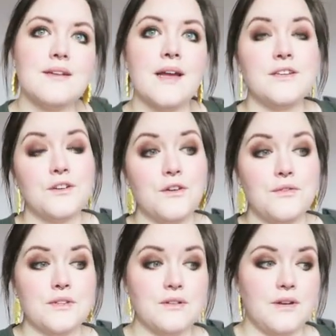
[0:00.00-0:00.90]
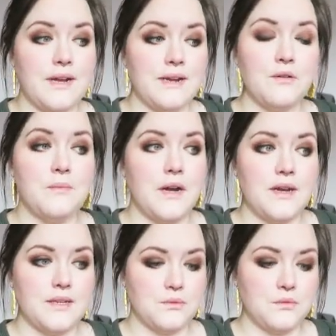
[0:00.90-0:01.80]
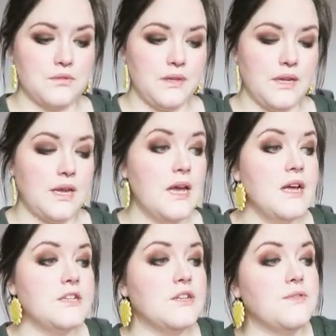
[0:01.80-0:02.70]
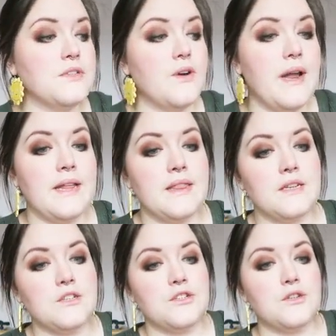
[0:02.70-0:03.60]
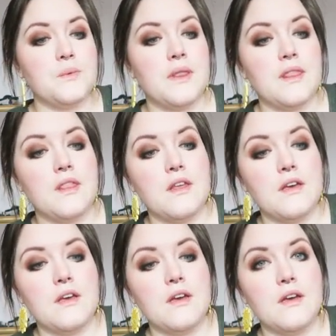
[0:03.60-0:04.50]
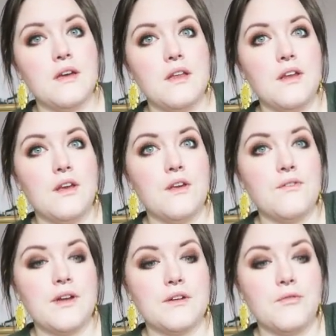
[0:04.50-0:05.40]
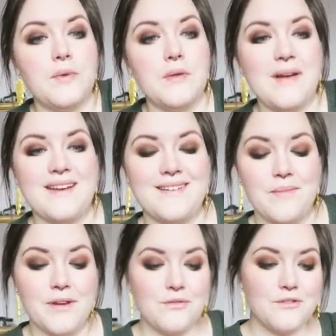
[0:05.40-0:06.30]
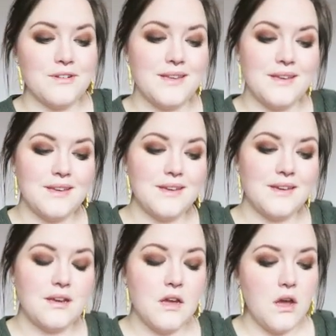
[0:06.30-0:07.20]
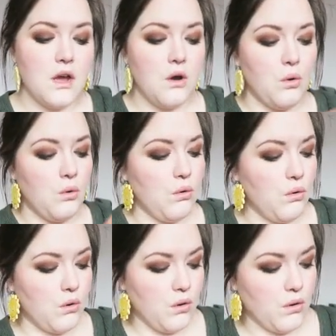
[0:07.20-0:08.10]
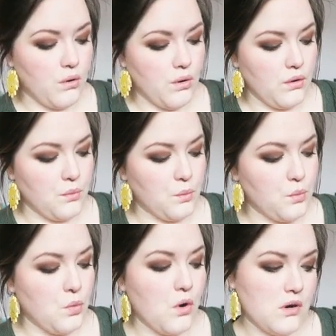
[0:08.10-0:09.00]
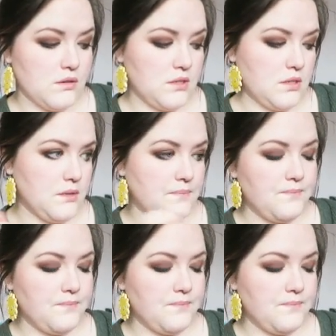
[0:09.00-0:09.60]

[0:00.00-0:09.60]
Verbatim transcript: I don't know if it's got any, oh my eye is watering again. Don't know if it's got anything to do with the, you know, fact we've been a pandemic for a year or what.